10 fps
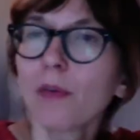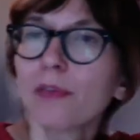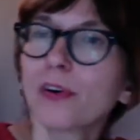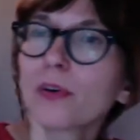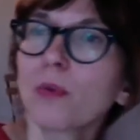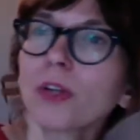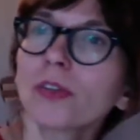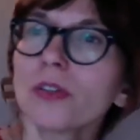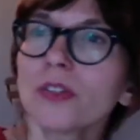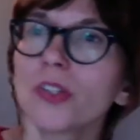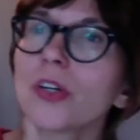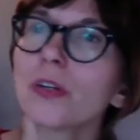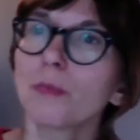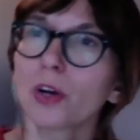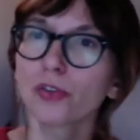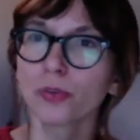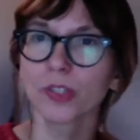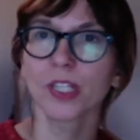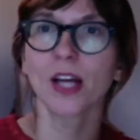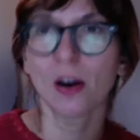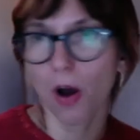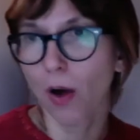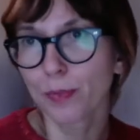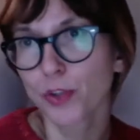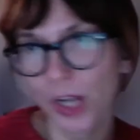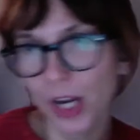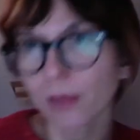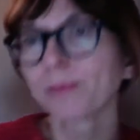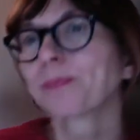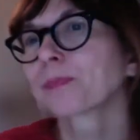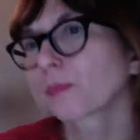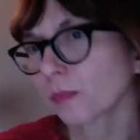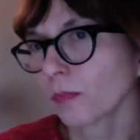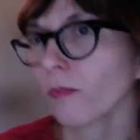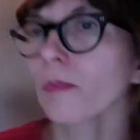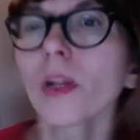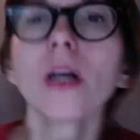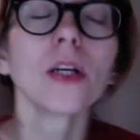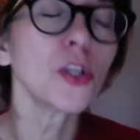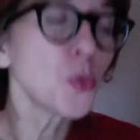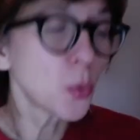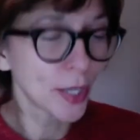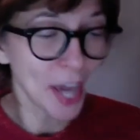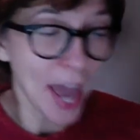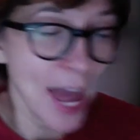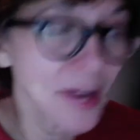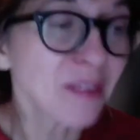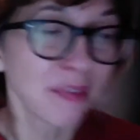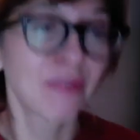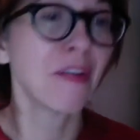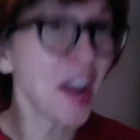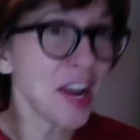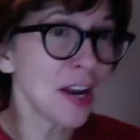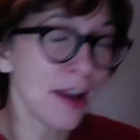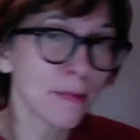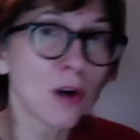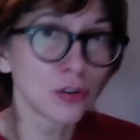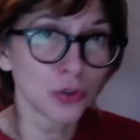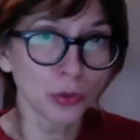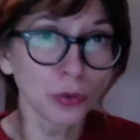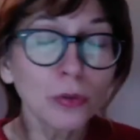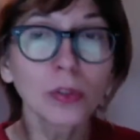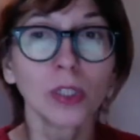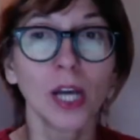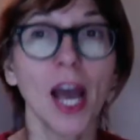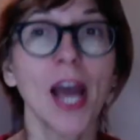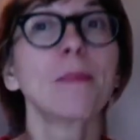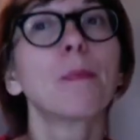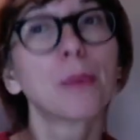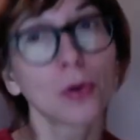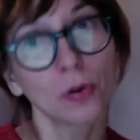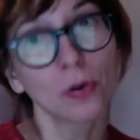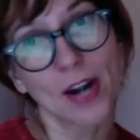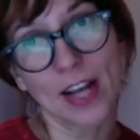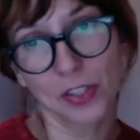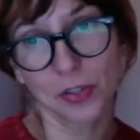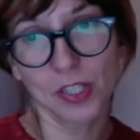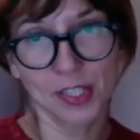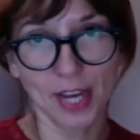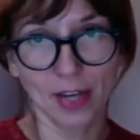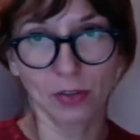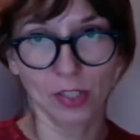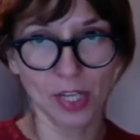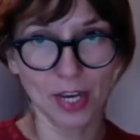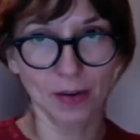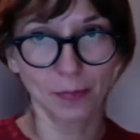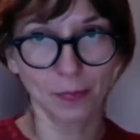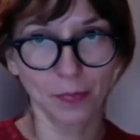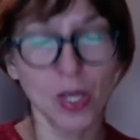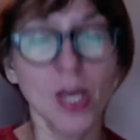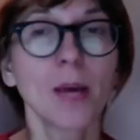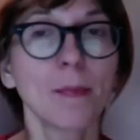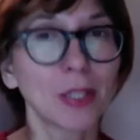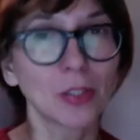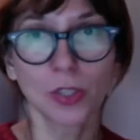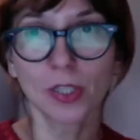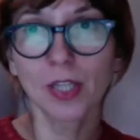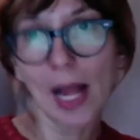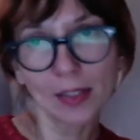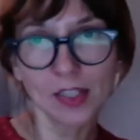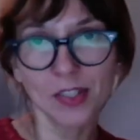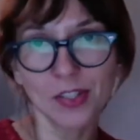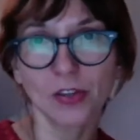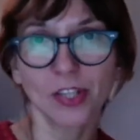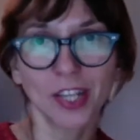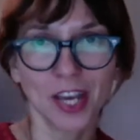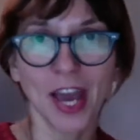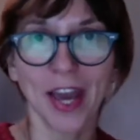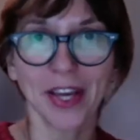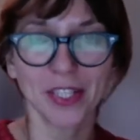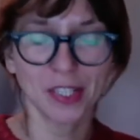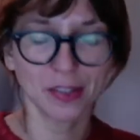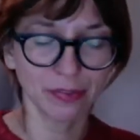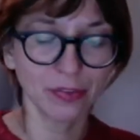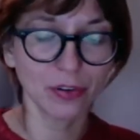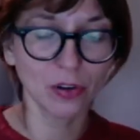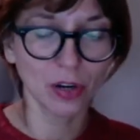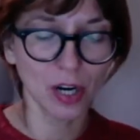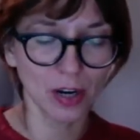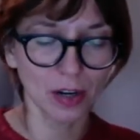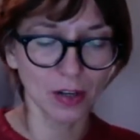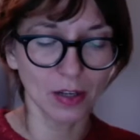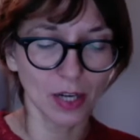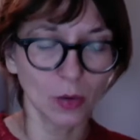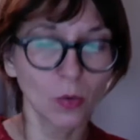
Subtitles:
For what concern modules that are optional, you can fail a module and progress to the second year. but that is not the case for a